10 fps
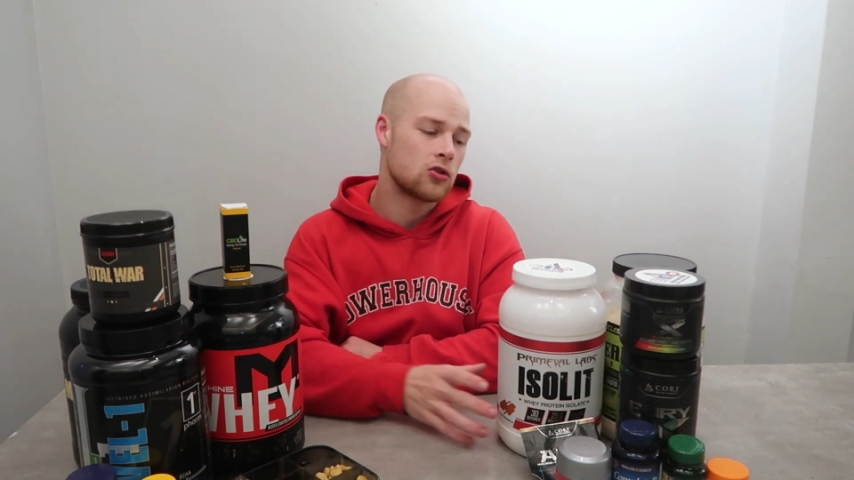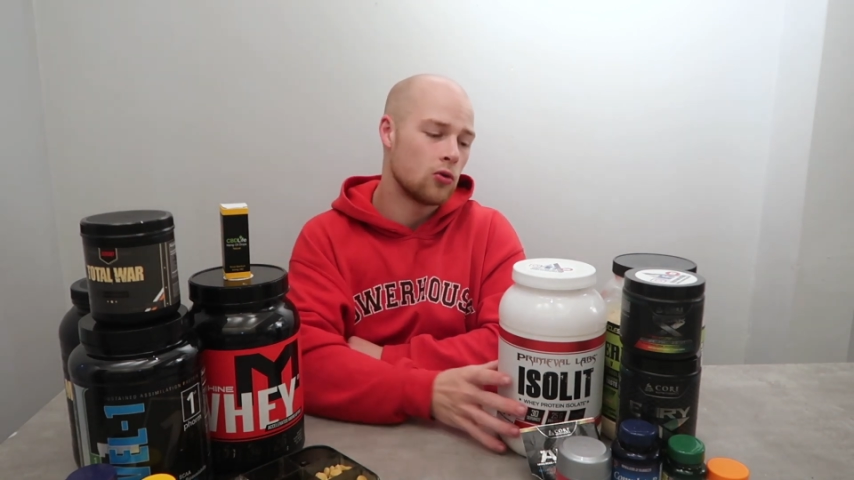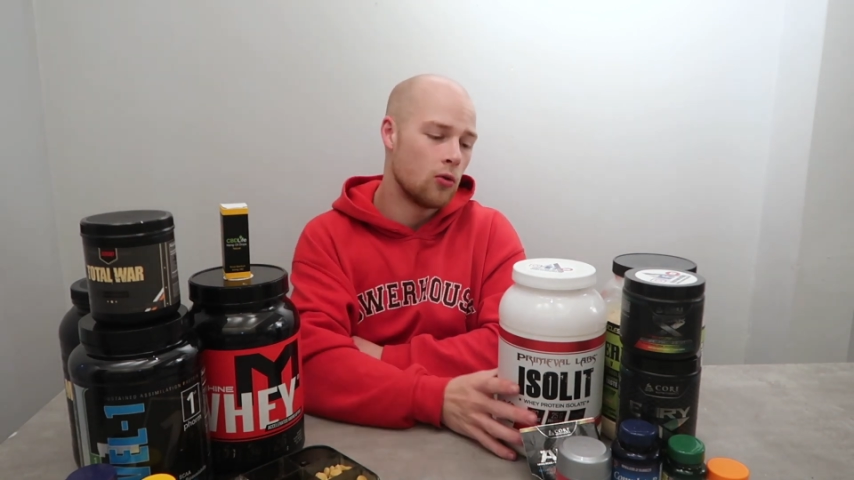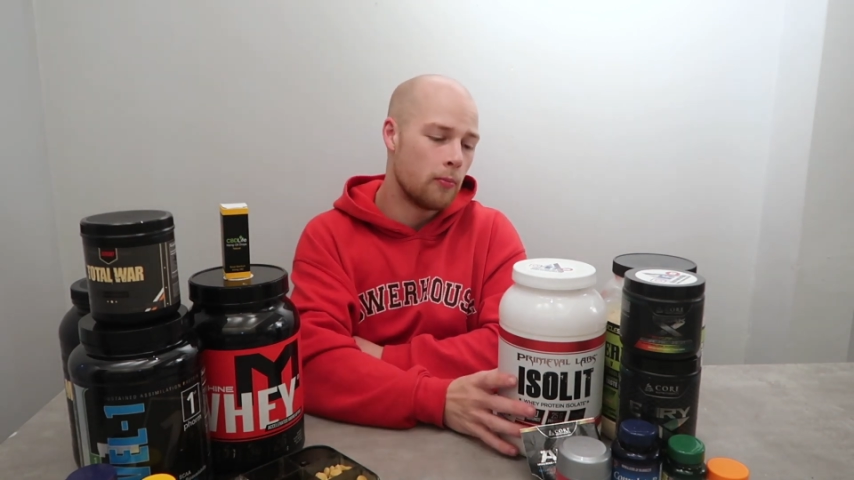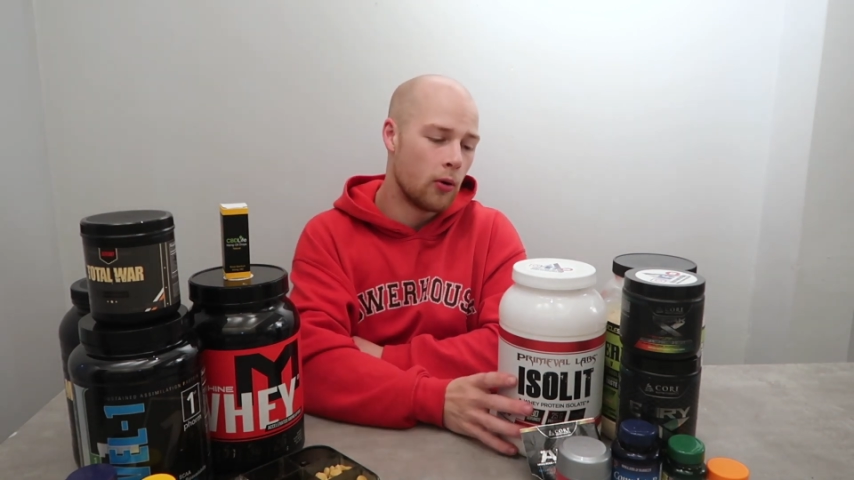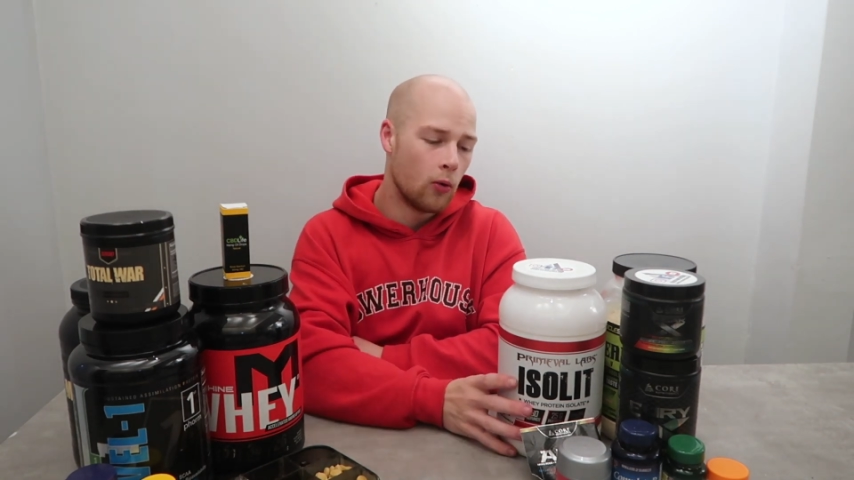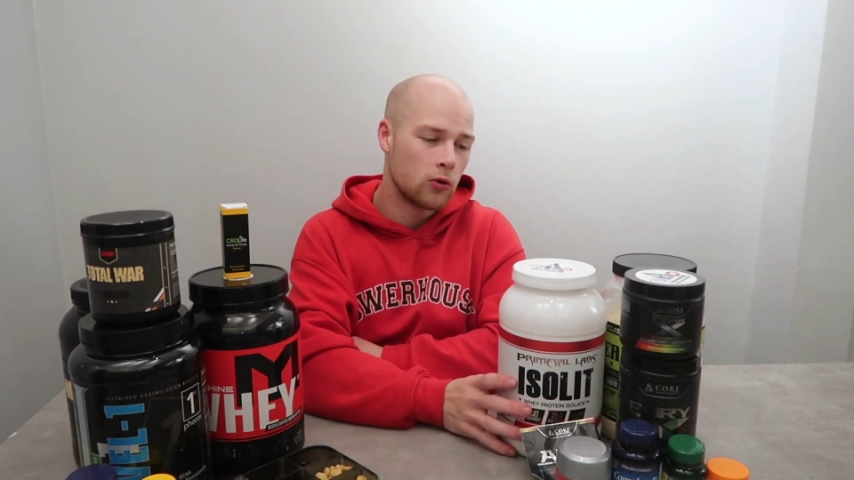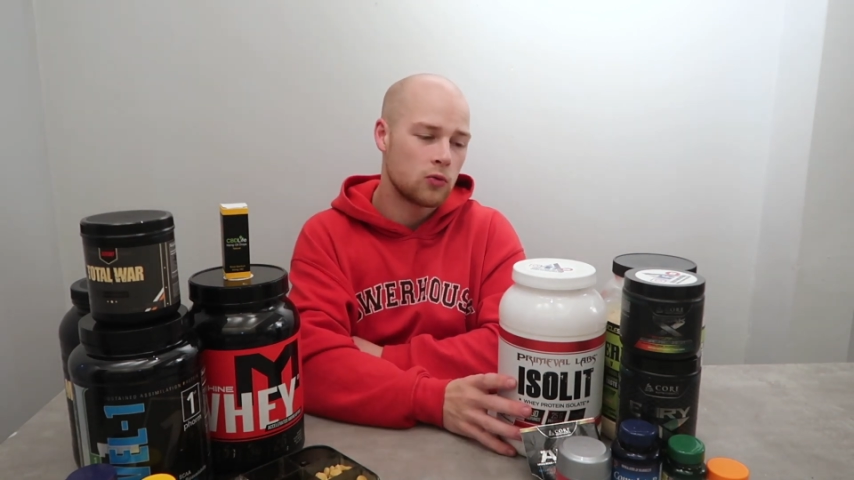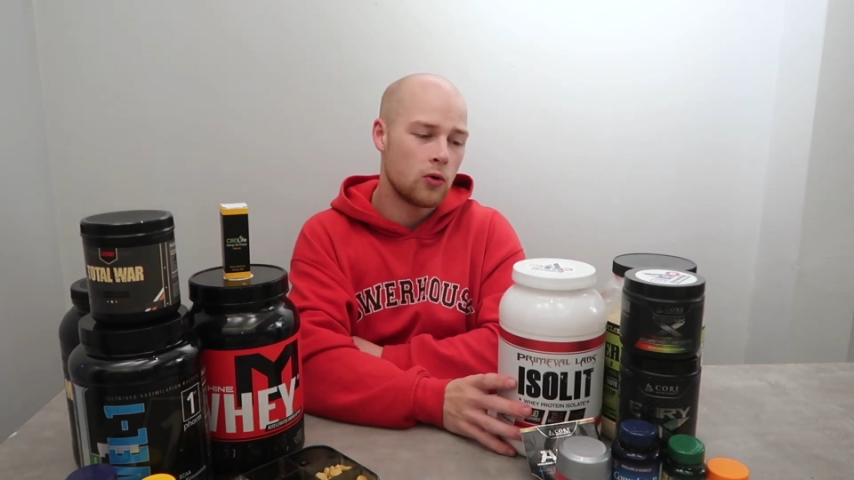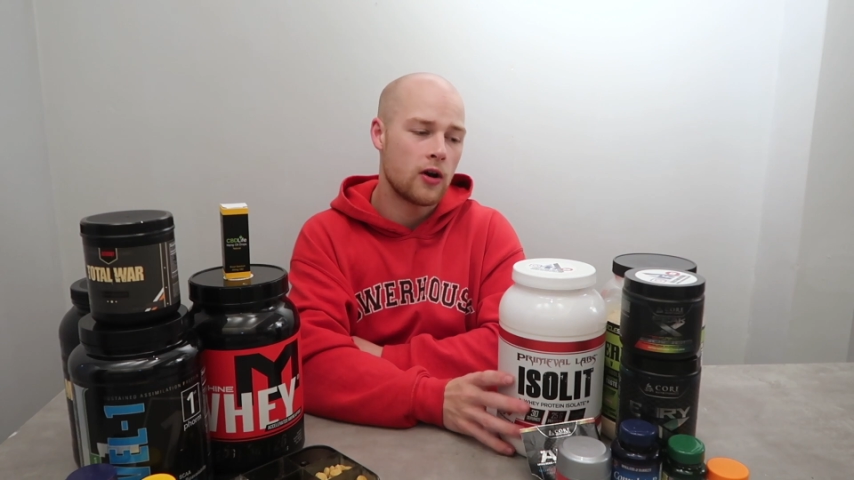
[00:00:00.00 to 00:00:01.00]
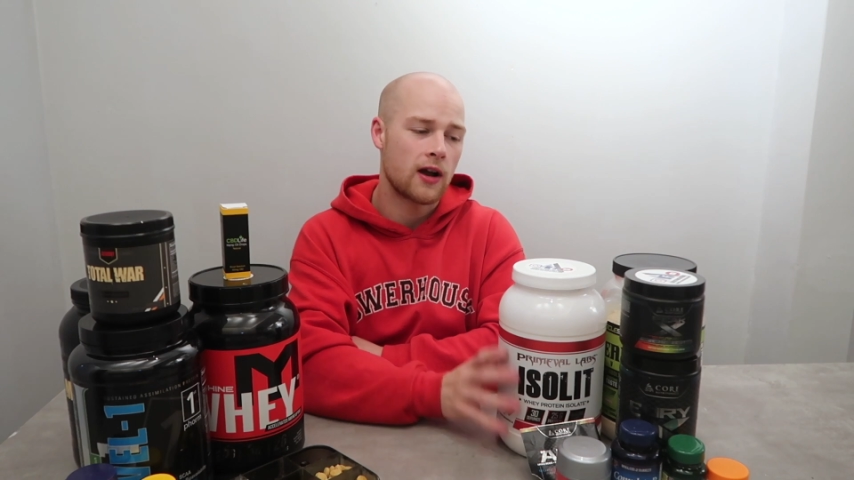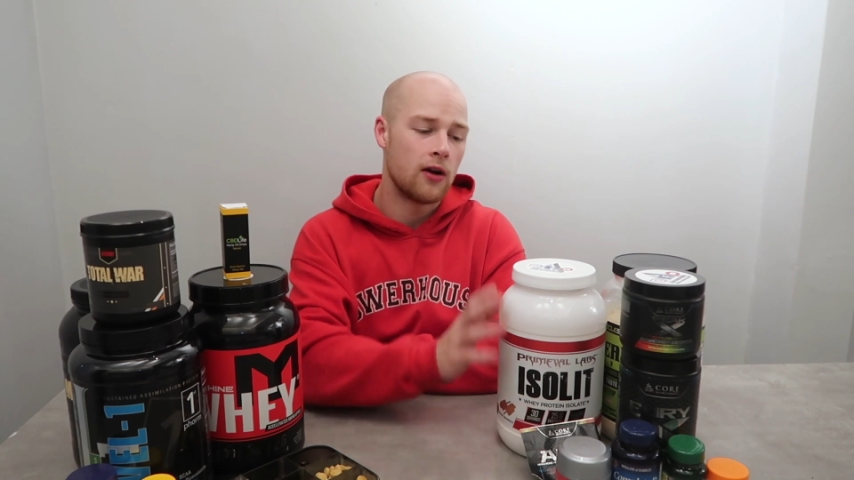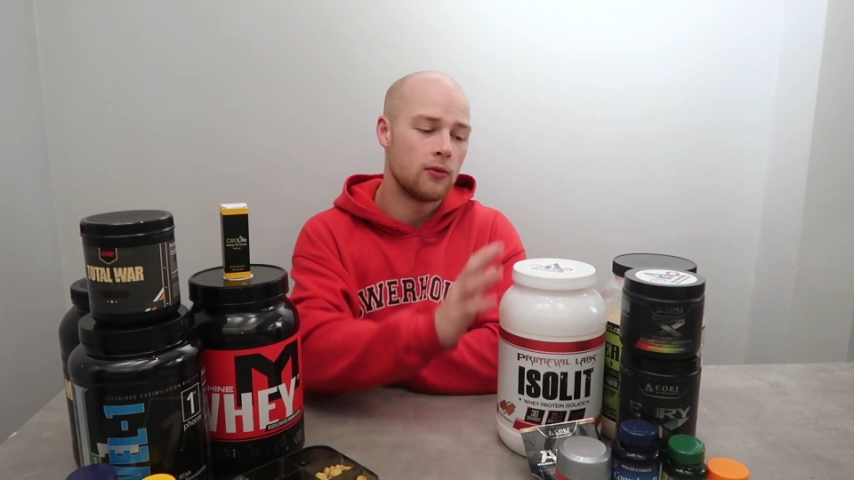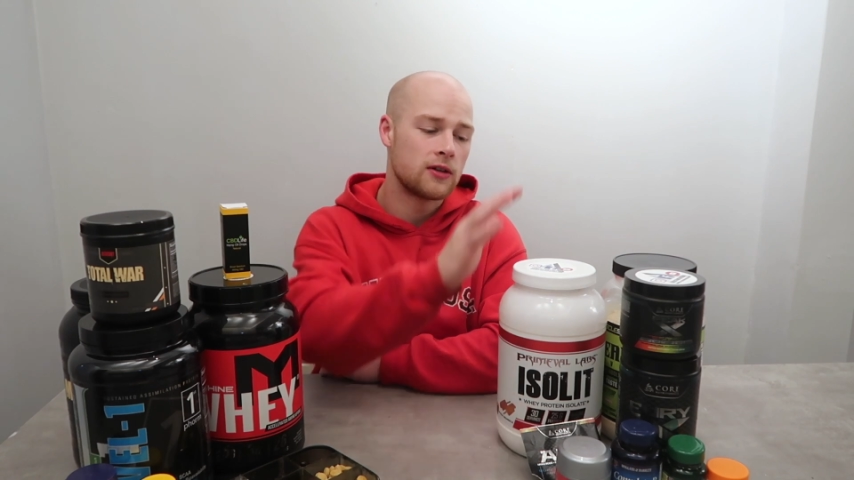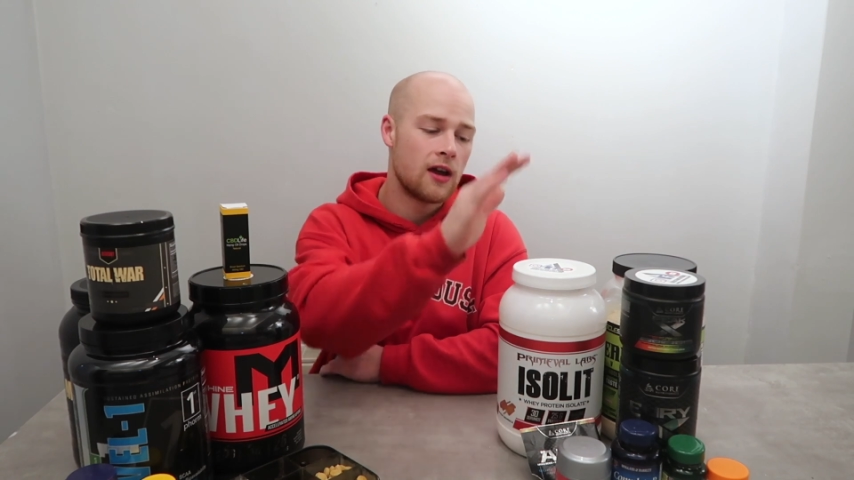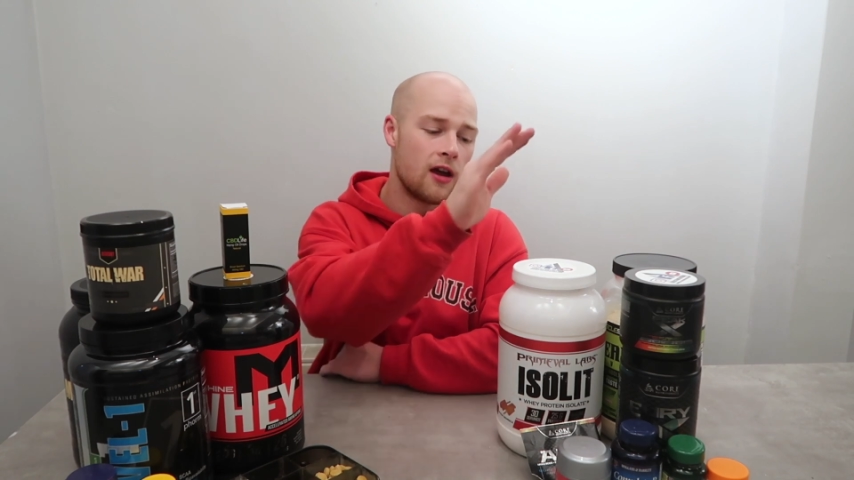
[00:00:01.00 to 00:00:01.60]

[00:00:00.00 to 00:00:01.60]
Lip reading: so post-workout